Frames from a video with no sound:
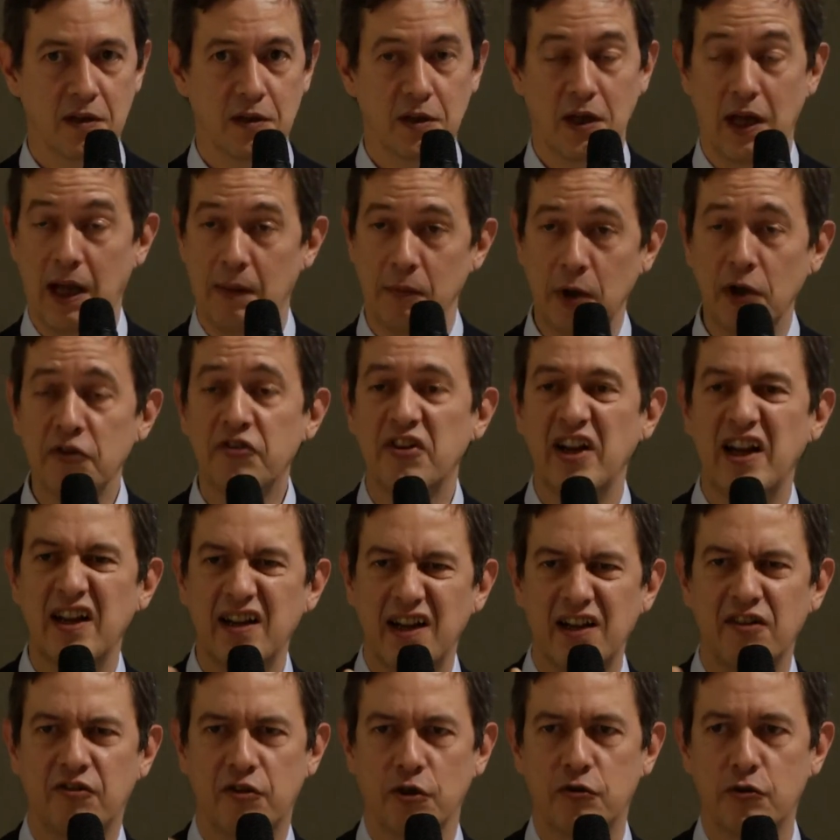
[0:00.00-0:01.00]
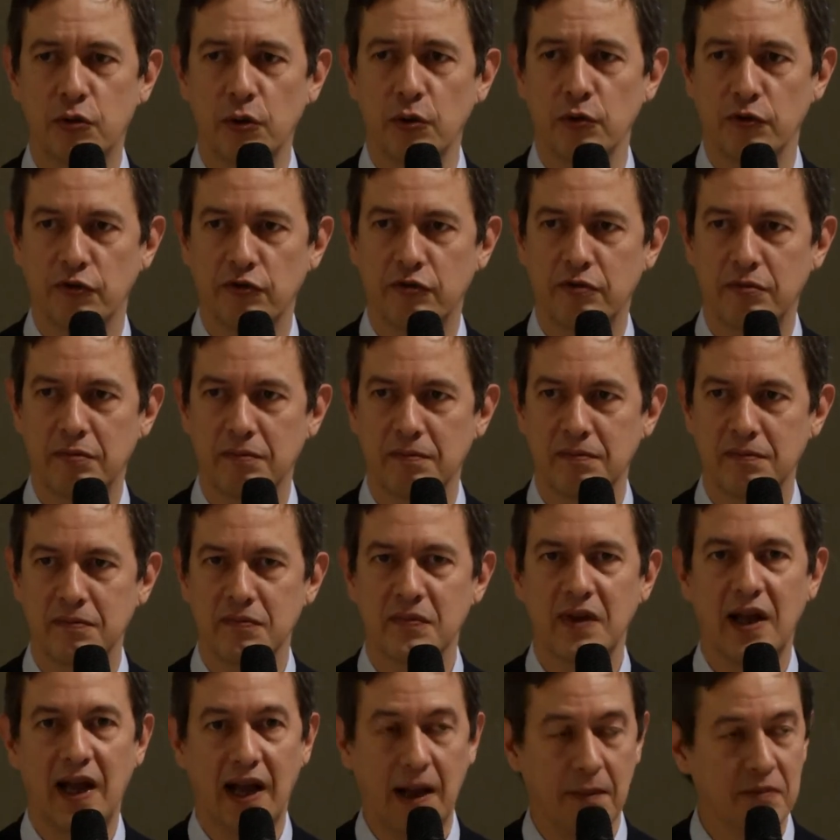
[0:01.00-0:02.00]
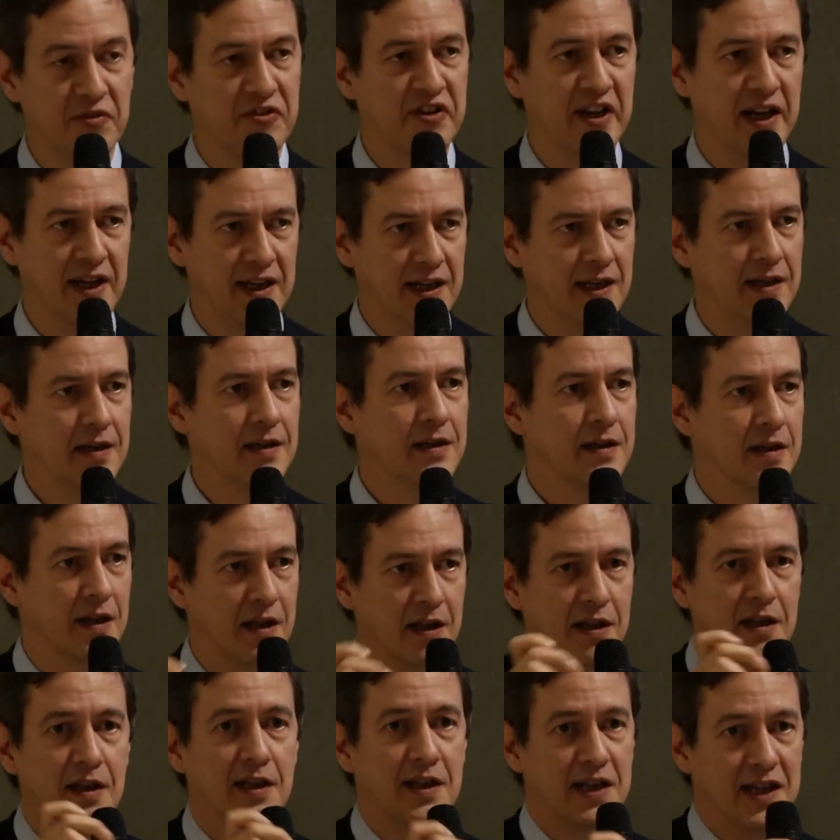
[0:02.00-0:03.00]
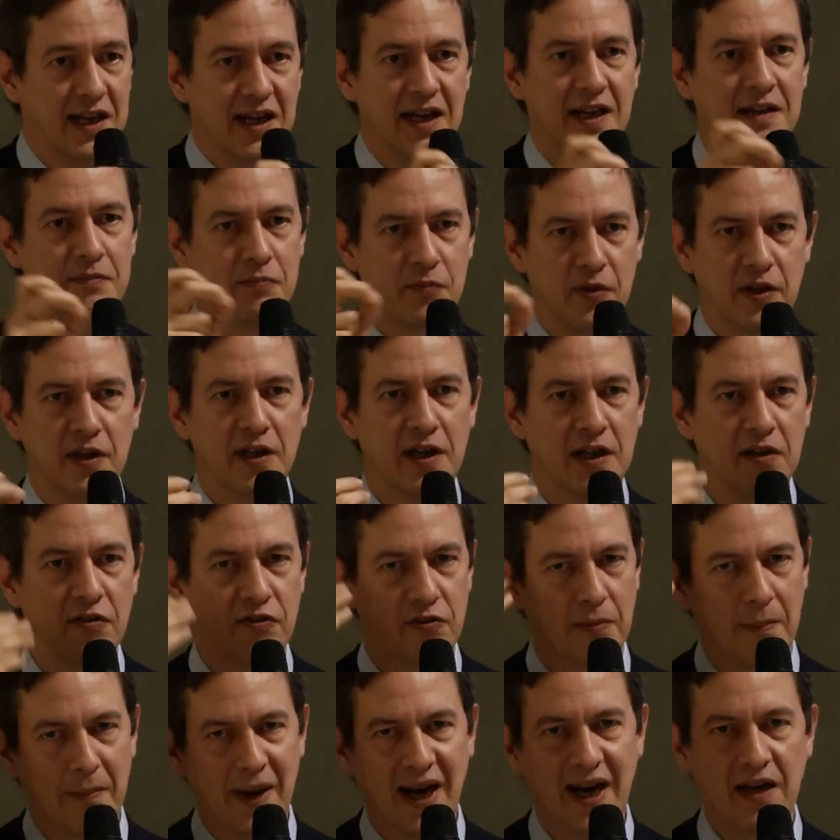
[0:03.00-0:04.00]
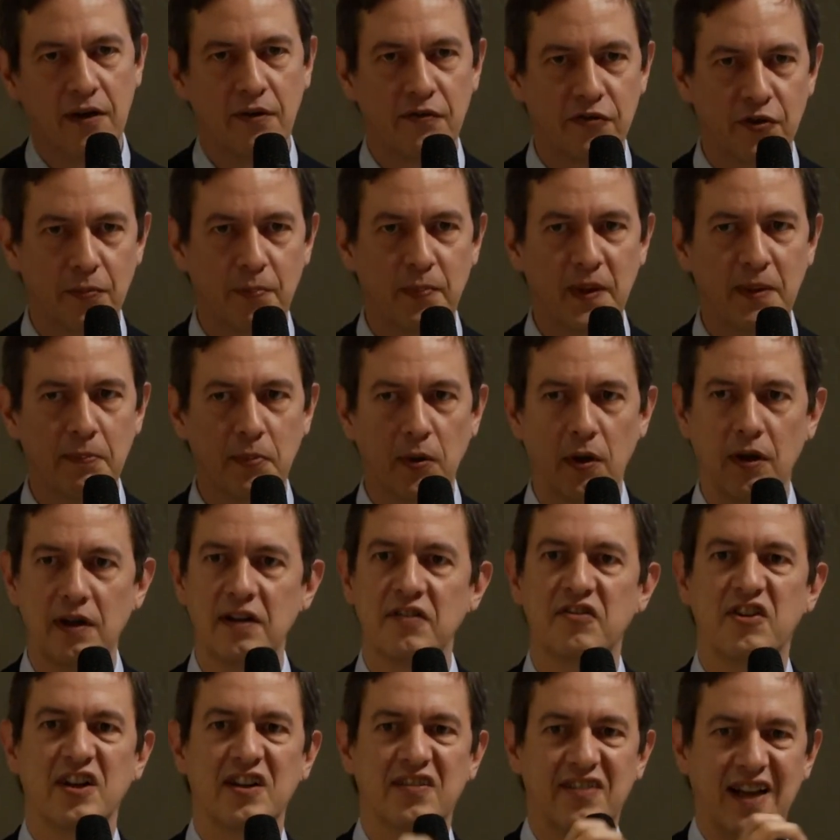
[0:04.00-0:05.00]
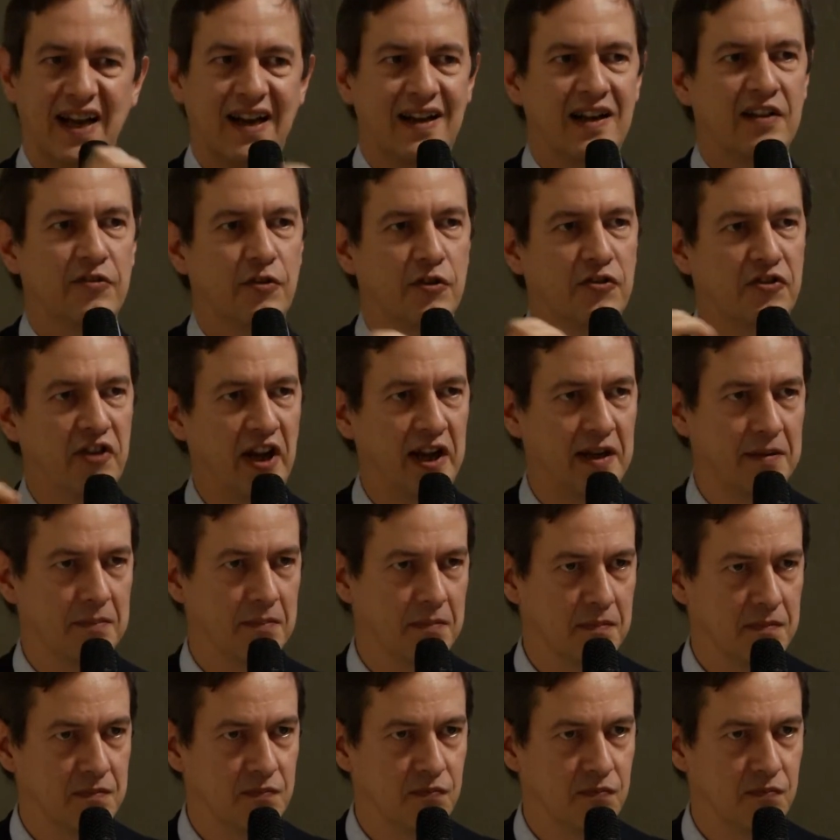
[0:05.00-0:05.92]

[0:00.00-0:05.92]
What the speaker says: I'm not saying it's the truth. I'm saying it, in the mind of the people, it's exactly the same.